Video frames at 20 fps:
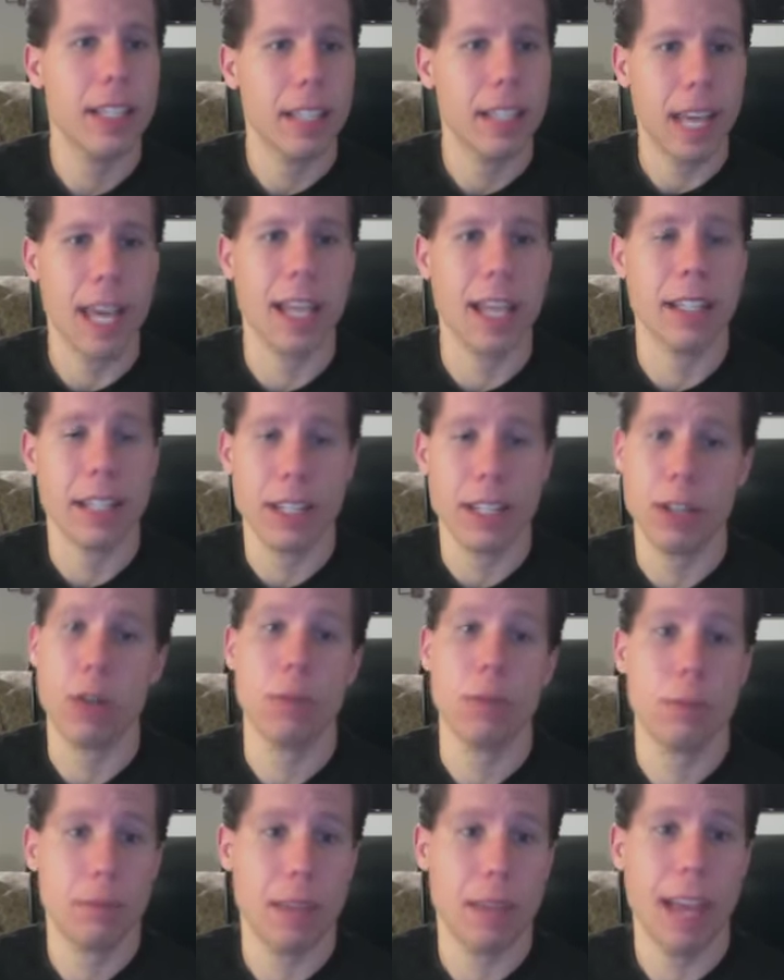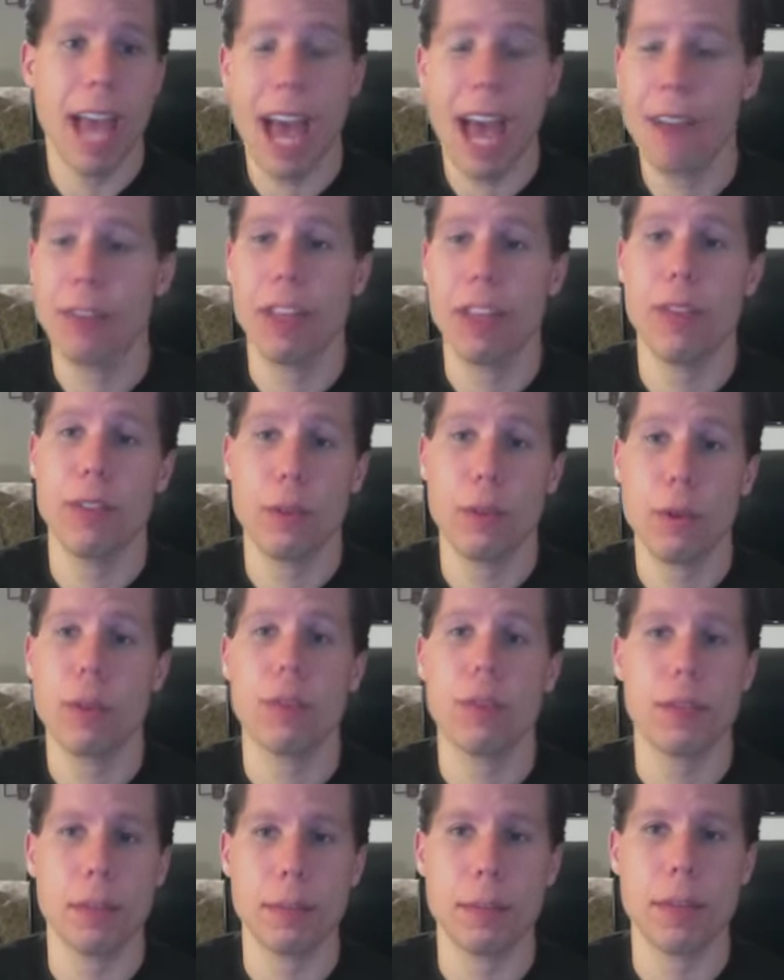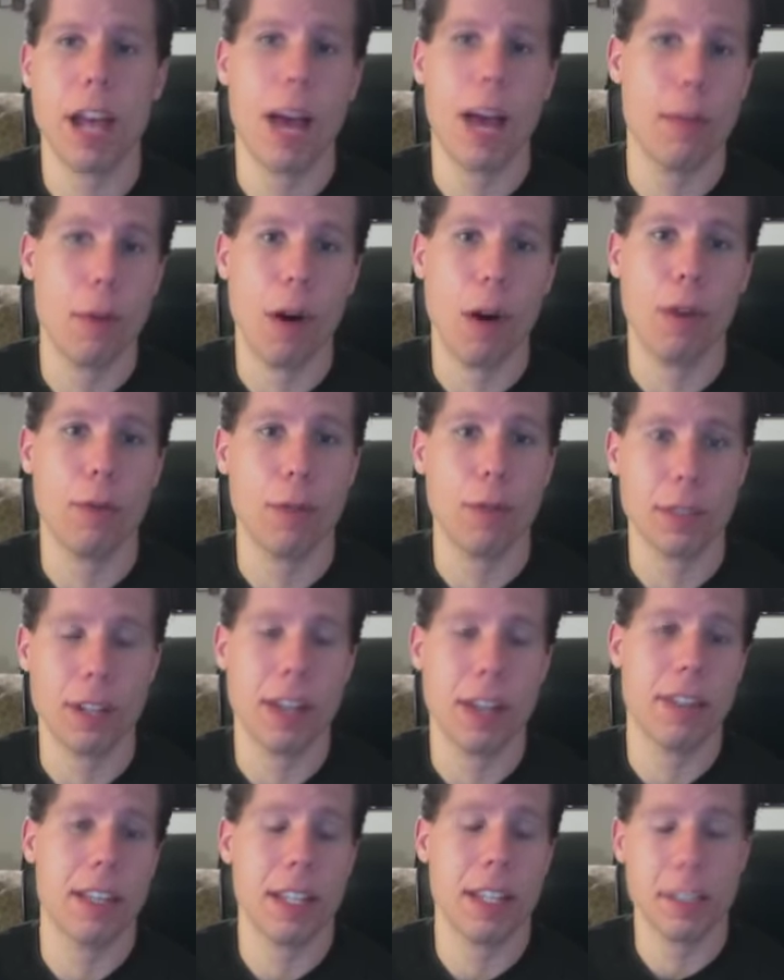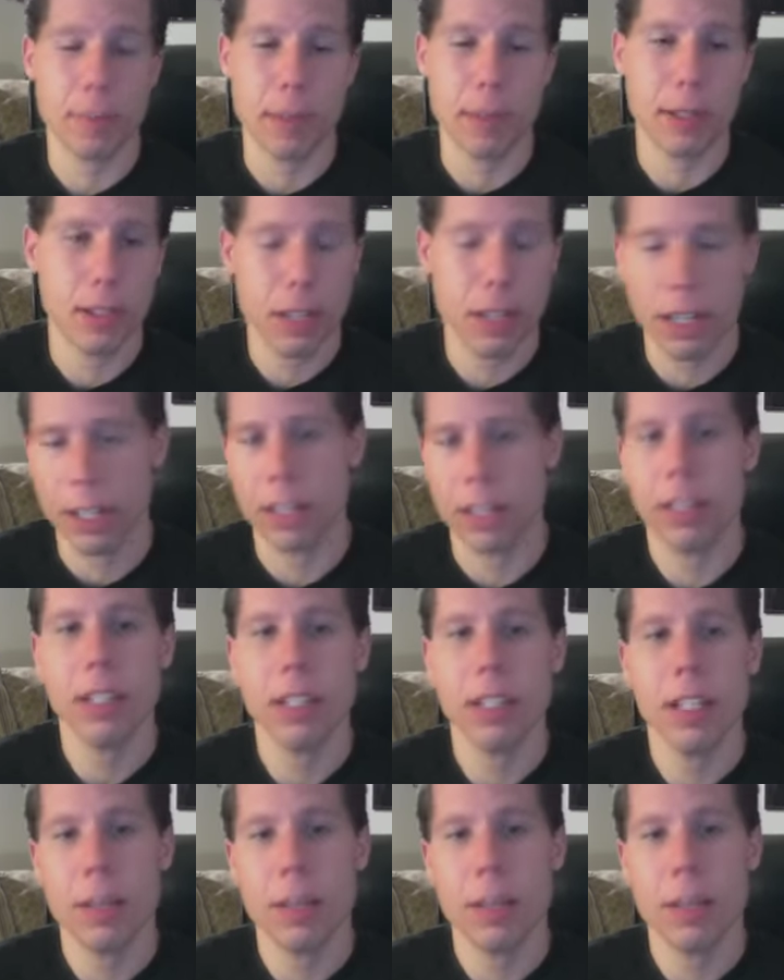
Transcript: And, they have given Orton some time off, which I think has been good.